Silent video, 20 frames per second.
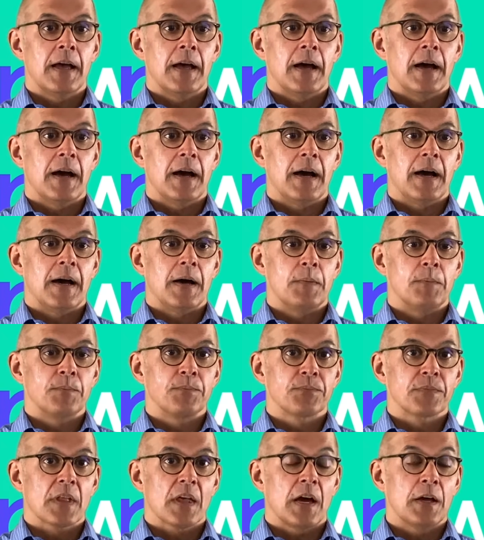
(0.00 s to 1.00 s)

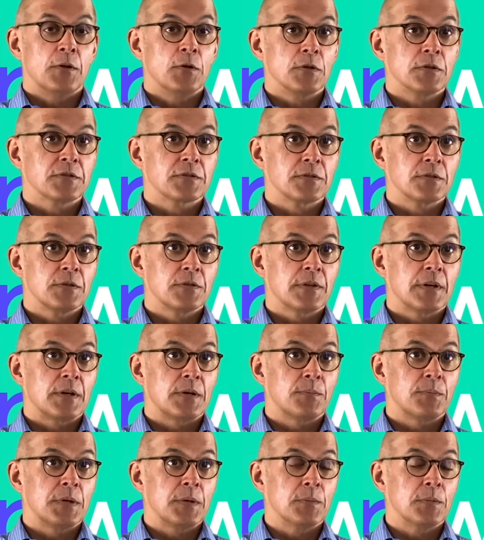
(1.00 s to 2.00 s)
And also there are
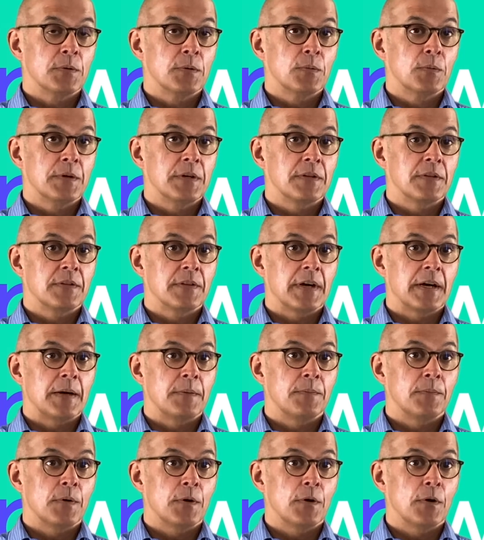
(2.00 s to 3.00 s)
people with
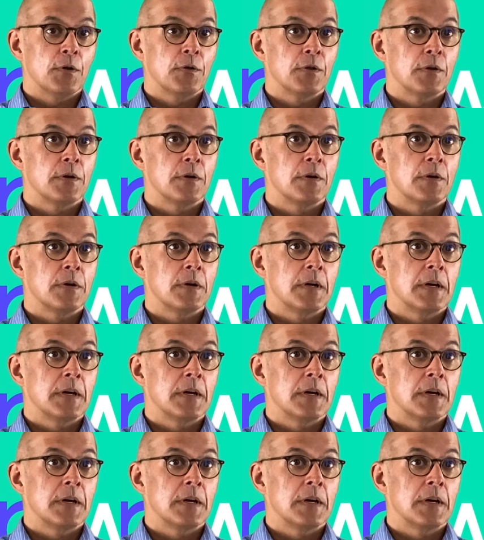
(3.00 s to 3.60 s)
other